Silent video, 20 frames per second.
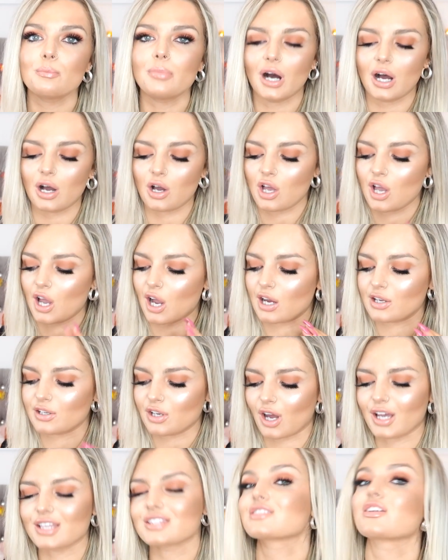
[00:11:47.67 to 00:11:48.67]
but a
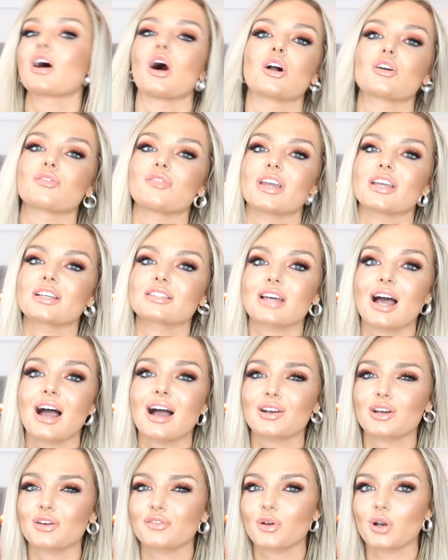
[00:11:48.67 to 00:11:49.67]
nice dark fake
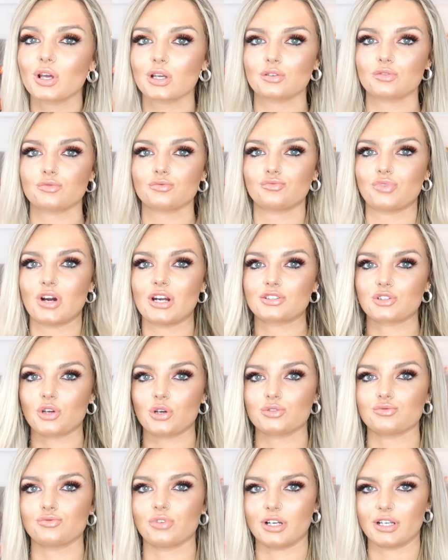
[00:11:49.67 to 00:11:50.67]
tan. I feel like red
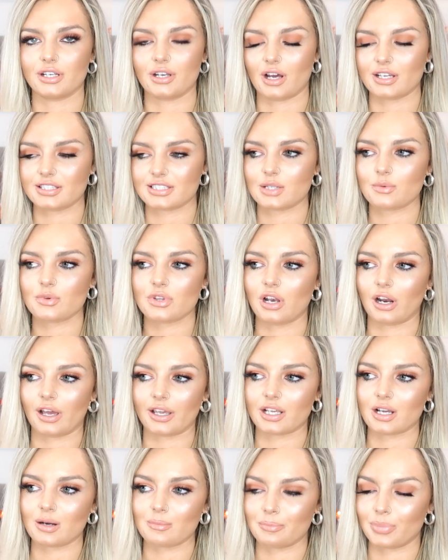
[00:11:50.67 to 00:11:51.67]
goes really nicely with
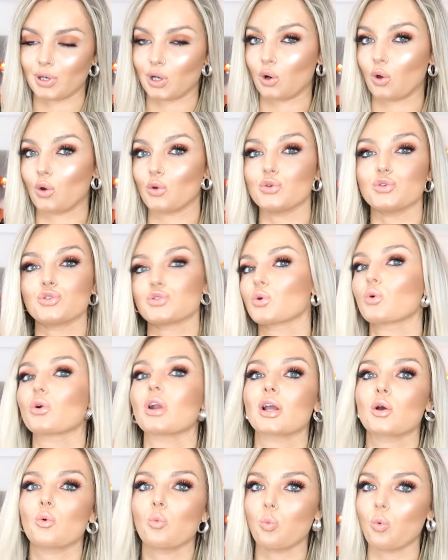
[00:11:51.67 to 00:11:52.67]
like blonde or
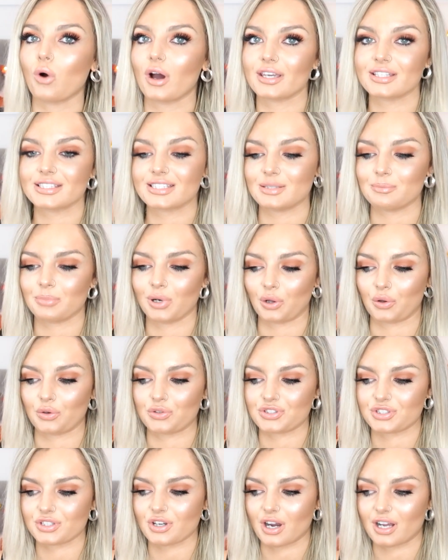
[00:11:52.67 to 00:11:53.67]
like whitey
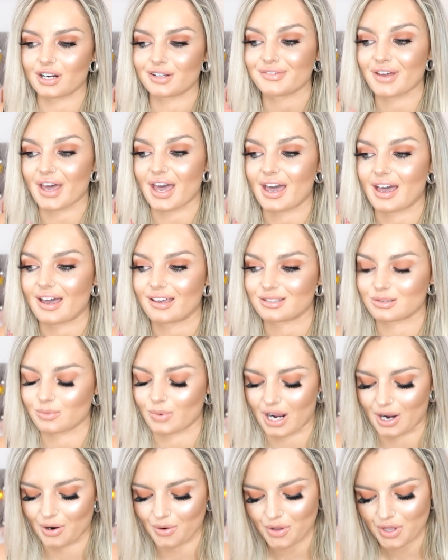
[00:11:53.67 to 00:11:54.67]
blonde kind of hair as
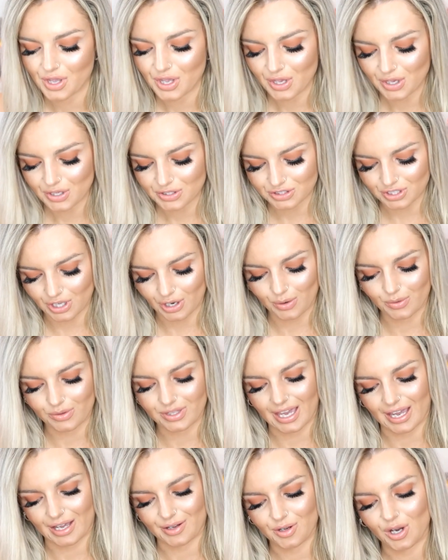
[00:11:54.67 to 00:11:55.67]
well. So
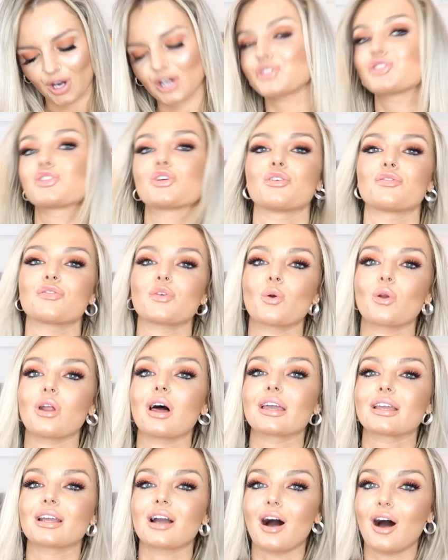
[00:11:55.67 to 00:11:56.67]
yeah, I do feel
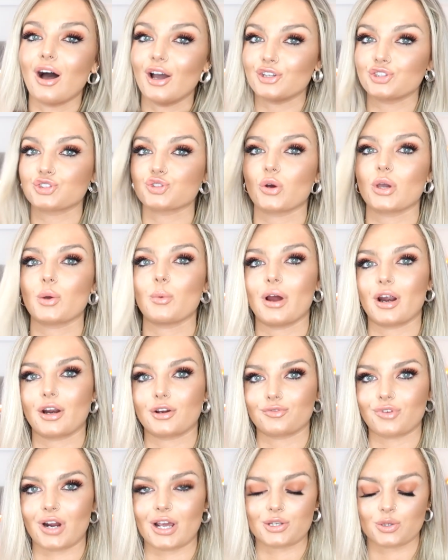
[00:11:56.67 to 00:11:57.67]
like I enjoy
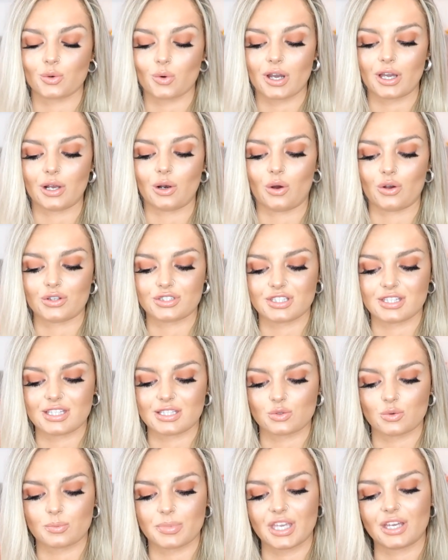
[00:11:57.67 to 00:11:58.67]
wearing red quite a lot. So
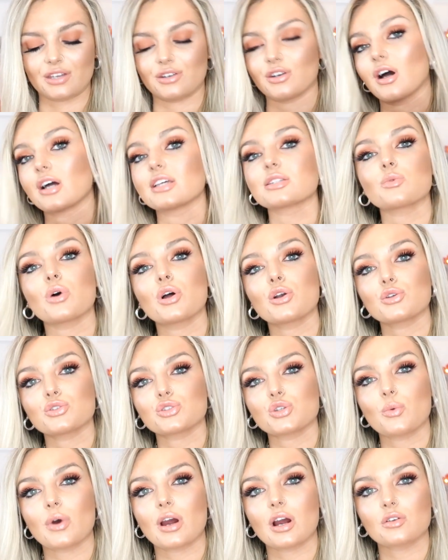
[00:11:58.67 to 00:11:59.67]
this will be a nice one
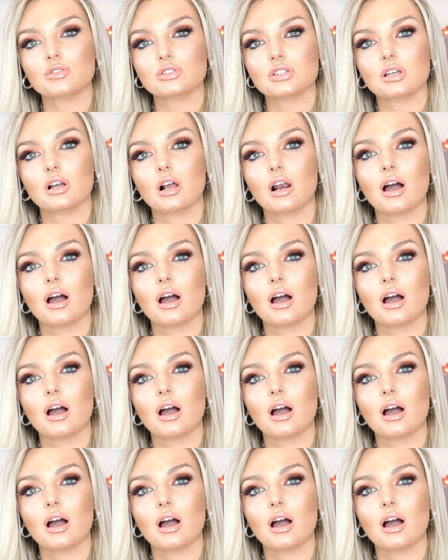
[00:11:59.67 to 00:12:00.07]
to wear out to the